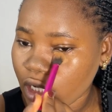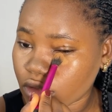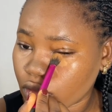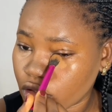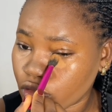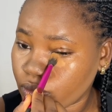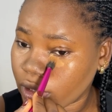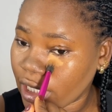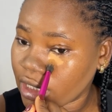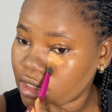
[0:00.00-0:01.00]
as well, you
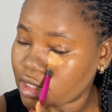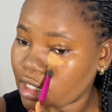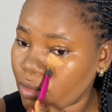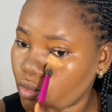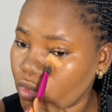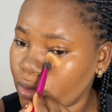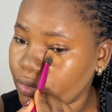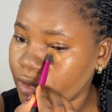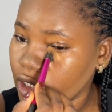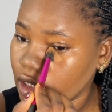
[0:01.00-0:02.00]
blend same way,
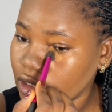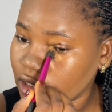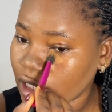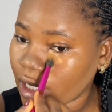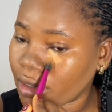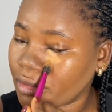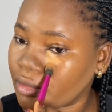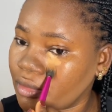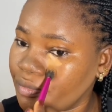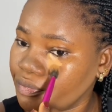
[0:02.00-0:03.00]
bring it
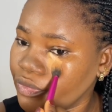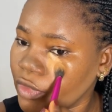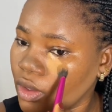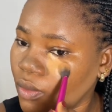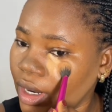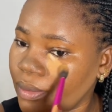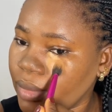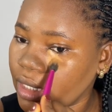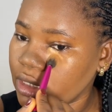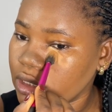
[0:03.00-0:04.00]
down while
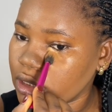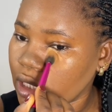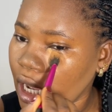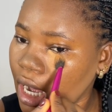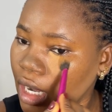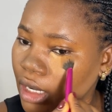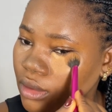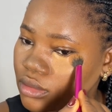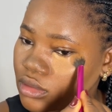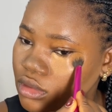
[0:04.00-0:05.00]
blending
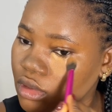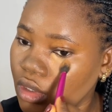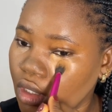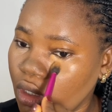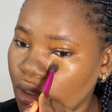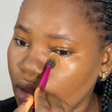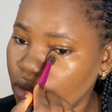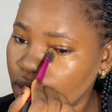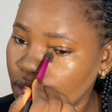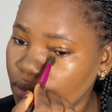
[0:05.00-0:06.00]
out.
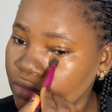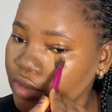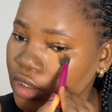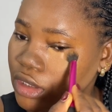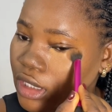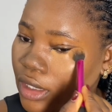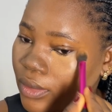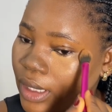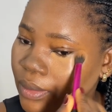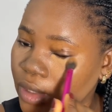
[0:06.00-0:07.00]
Bring it down
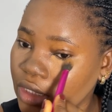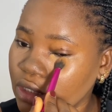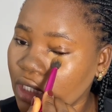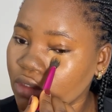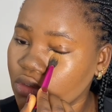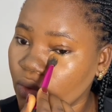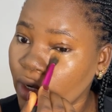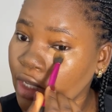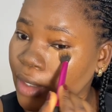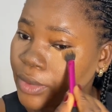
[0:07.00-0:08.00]
while blending out. So
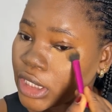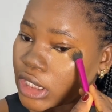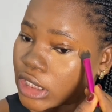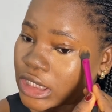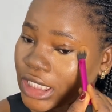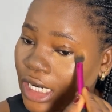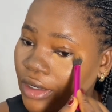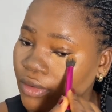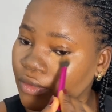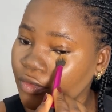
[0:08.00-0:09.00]
when you are bringing it
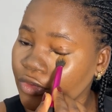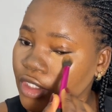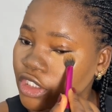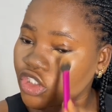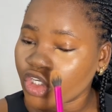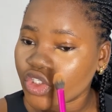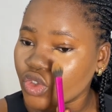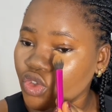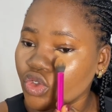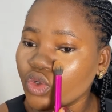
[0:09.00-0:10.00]
down, it's just
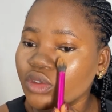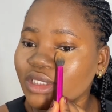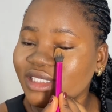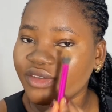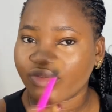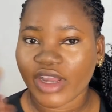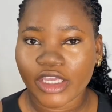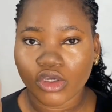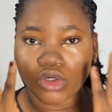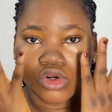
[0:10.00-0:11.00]
to
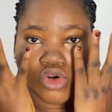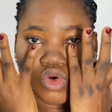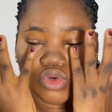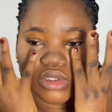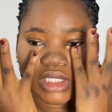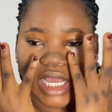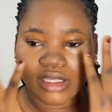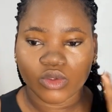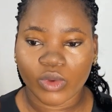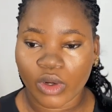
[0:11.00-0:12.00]
define your nose
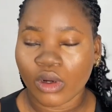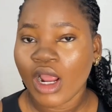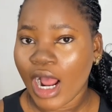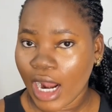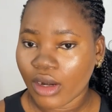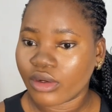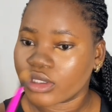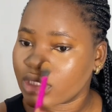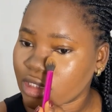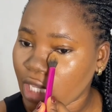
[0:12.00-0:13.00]
as well
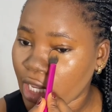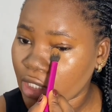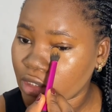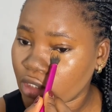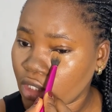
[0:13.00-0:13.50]
alongside.